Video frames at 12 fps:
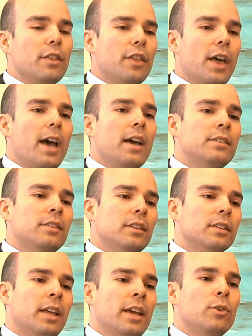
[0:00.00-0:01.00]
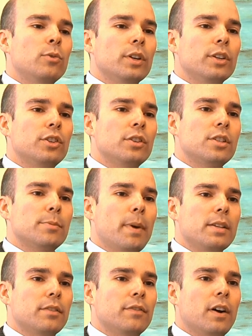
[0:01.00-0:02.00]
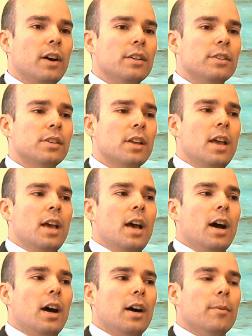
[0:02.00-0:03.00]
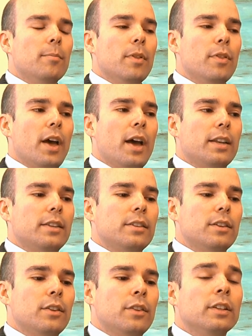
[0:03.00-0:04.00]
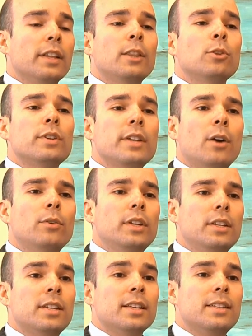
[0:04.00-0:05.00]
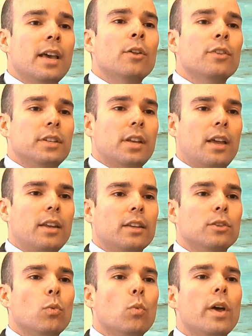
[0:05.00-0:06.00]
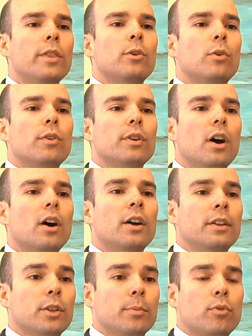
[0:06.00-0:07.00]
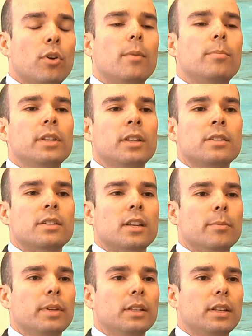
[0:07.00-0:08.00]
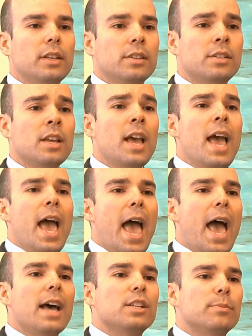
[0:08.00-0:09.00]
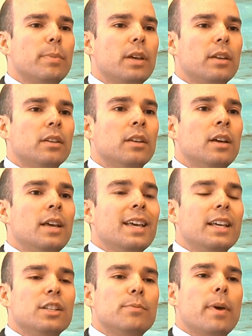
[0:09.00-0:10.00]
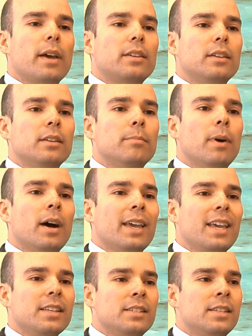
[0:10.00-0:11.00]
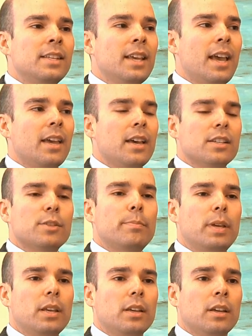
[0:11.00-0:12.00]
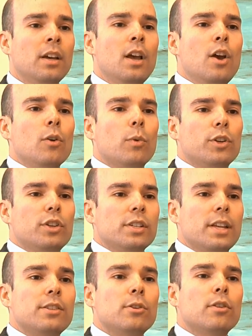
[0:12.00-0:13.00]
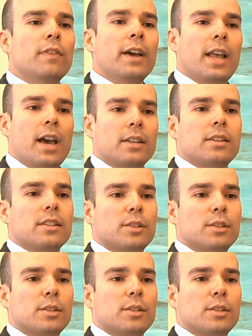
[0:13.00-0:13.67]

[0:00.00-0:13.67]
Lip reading: that language specifies that the landlord now needs to tell the tenant whether or not the property that's going to be leased has been inspected by a CASP, which is a certified access